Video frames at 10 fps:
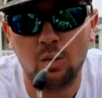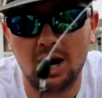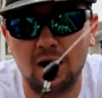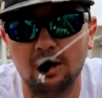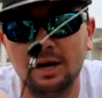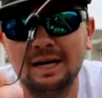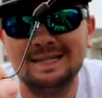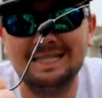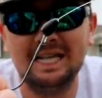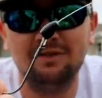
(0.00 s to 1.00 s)
wire
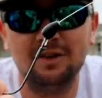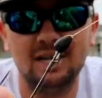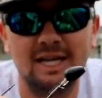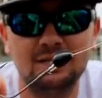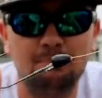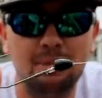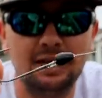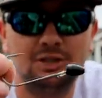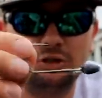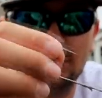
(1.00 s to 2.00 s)
G-Finesse
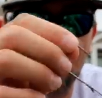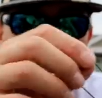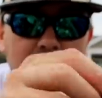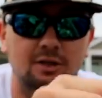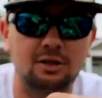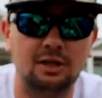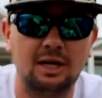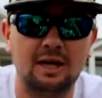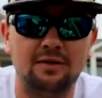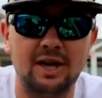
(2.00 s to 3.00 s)
big straight shank hook.
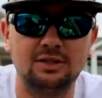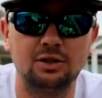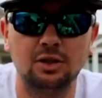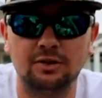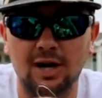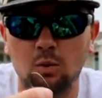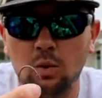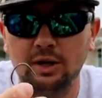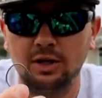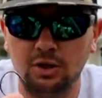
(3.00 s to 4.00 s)
That's the hook that I
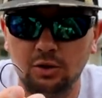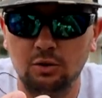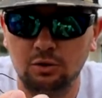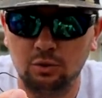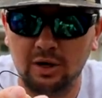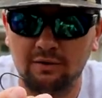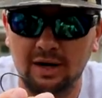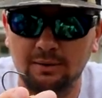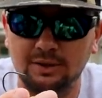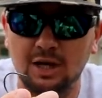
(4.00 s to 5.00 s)
wanted to use whenever
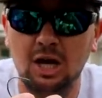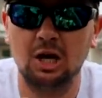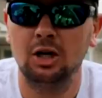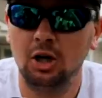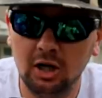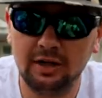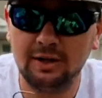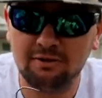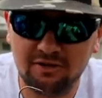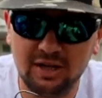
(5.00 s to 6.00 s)
I was hooking
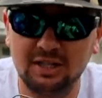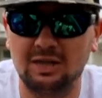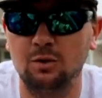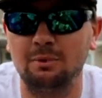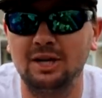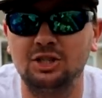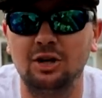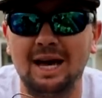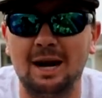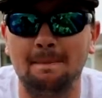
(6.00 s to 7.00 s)
them fish. I wanted to make
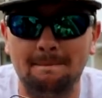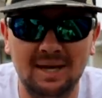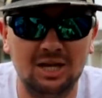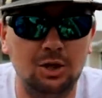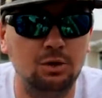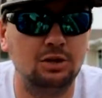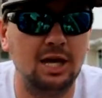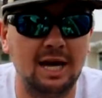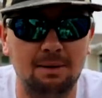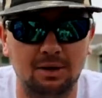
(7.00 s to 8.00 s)
sure I had a big huge
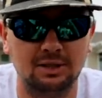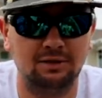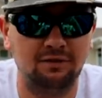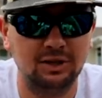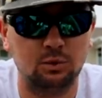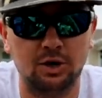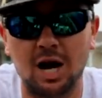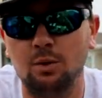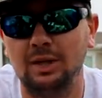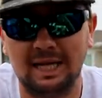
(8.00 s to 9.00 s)
gap because the fish were
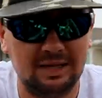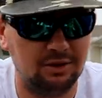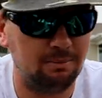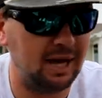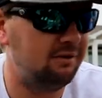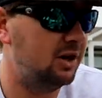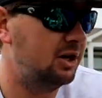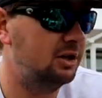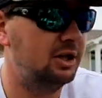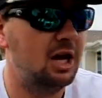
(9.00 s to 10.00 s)
not really eating the bait very
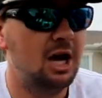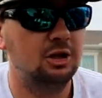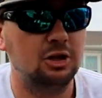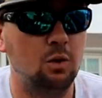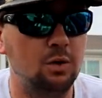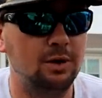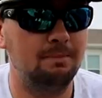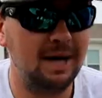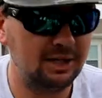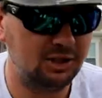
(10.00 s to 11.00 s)
good. So I wanted to
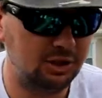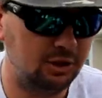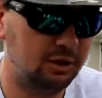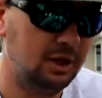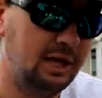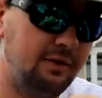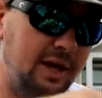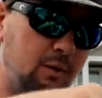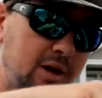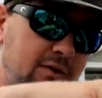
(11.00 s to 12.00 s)
make sure
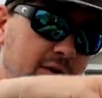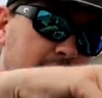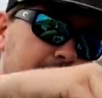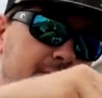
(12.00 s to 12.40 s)
that whenever